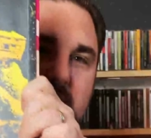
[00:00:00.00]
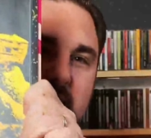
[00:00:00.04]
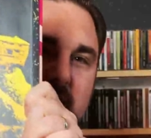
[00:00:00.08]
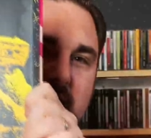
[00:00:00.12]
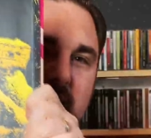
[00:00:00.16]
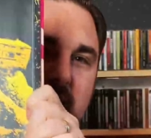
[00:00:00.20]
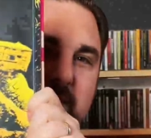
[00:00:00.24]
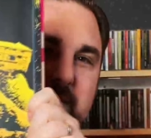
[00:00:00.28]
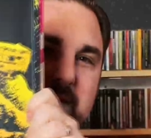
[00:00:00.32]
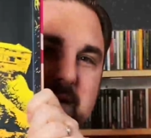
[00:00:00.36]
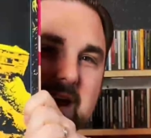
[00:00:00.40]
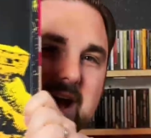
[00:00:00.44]

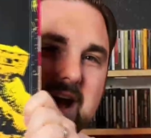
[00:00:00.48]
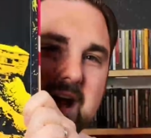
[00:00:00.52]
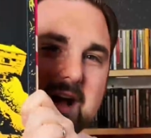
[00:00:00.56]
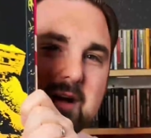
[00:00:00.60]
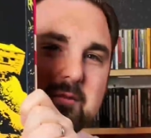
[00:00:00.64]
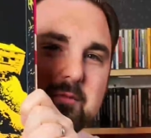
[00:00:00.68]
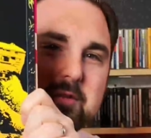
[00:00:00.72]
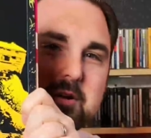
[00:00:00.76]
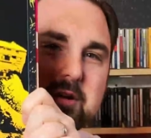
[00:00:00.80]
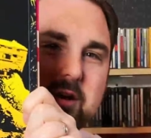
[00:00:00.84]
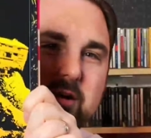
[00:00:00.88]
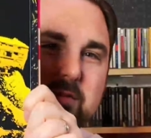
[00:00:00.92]
I mean,
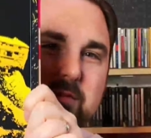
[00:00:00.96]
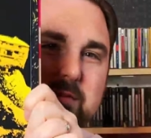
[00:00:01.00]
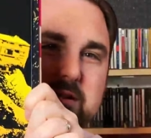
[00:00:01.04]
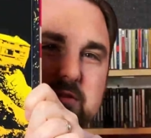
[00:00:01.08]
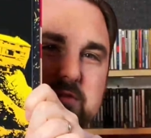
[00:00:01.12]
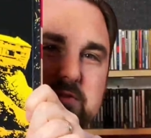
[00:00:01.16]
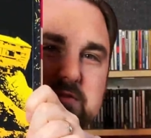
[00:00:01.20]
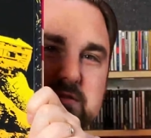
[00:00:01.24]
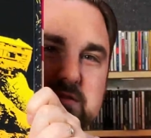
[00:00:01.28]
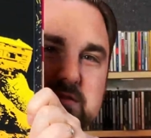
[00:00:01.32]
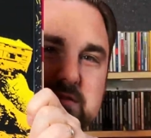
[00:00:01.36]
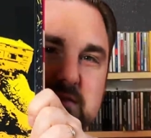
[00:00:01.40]
I would
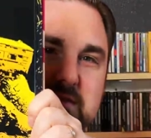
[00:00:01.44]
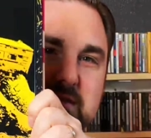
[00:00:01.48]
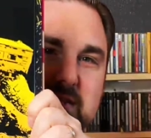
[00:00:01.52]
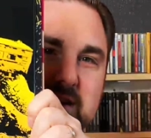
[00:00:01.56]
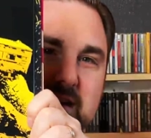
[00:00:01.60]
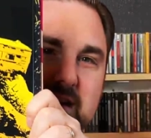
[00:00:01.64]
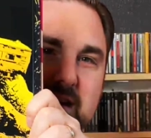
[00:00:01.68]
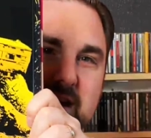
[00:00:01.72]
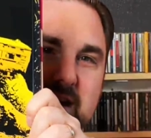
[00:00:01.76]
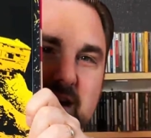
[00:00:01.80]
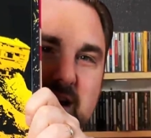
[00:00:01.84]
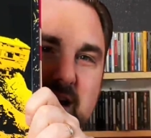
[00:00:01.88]

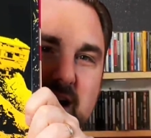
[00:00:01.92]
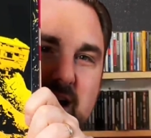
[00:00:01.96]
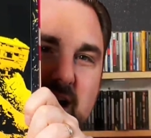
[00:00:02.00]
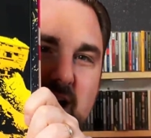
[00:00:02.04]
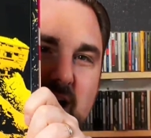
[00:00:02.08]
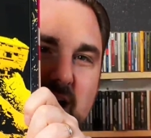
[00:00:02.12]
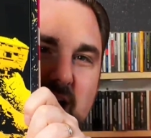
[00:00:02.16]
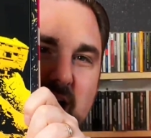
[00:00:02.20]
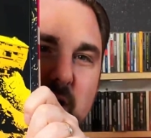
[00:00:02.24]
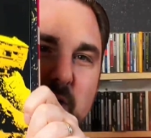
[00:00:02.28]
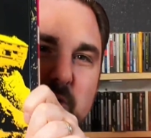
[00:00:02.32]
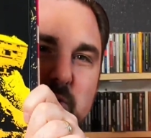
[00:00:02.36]

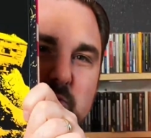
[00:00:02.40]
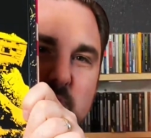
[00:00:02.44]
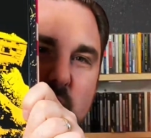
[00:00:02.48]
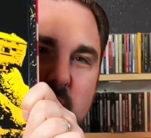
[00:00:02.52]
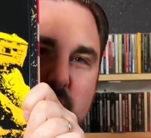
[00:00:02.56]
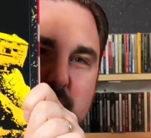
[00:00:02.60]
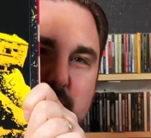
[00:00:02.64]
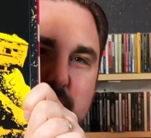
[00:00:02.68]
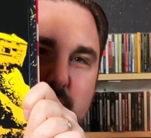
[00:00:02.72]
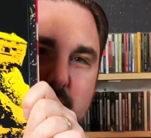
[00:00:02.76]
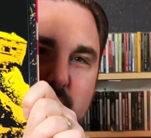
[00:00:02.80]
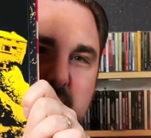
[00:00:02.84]

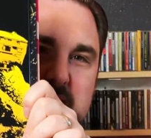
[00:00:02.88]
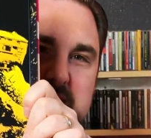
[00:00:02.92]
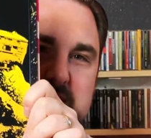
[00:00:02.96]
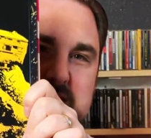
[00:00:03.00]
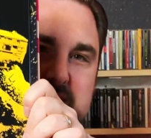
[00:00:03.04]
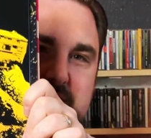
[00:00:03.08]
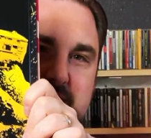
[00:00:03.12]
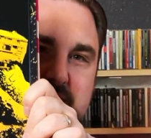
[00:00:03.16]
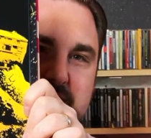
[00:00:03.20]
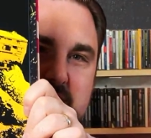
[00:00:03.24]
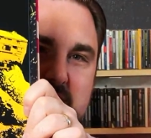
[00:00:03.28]
want prints of